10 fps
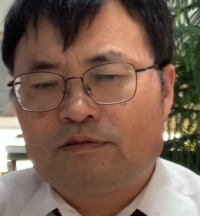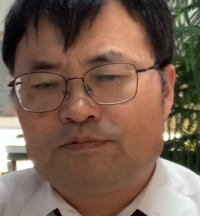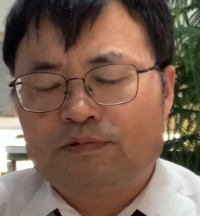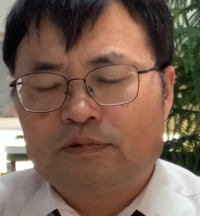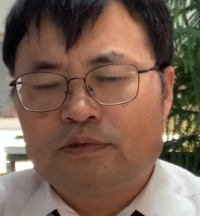
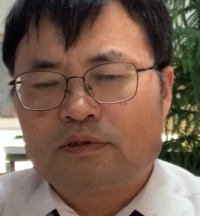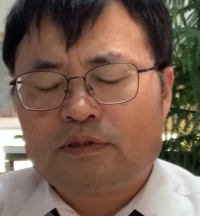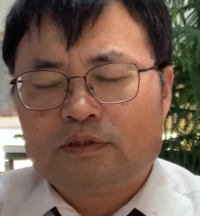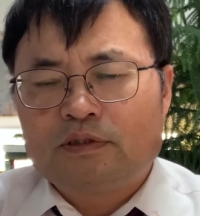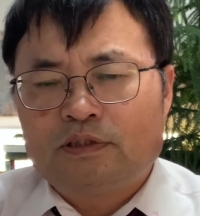for
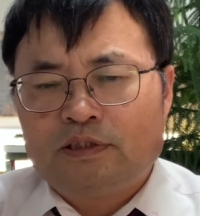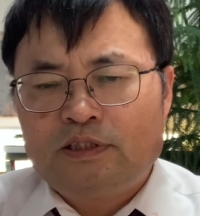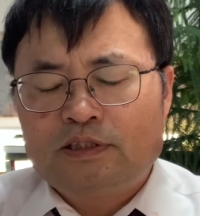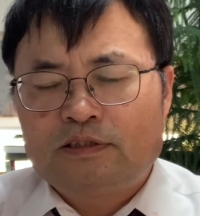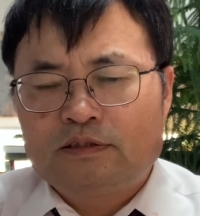in
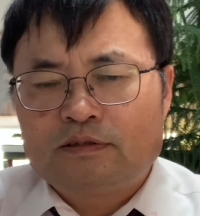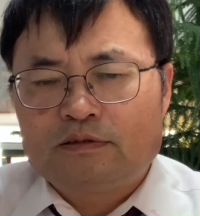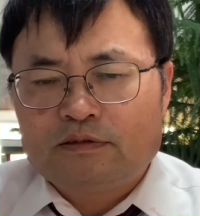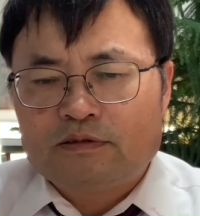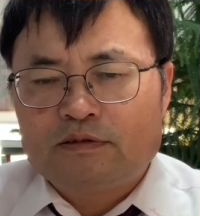his
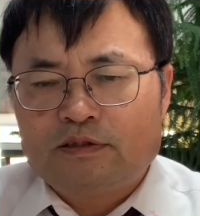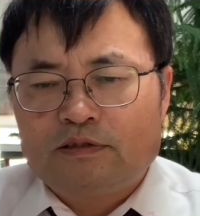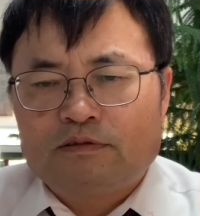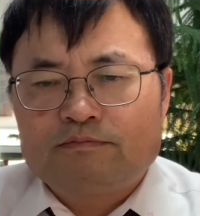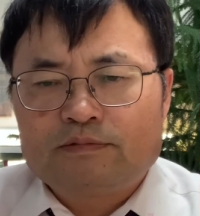
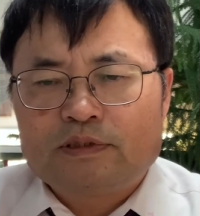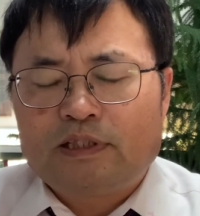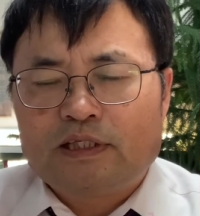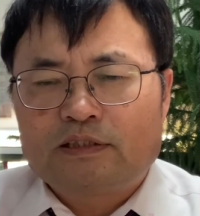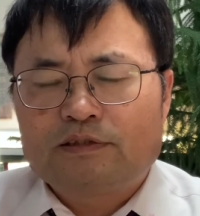like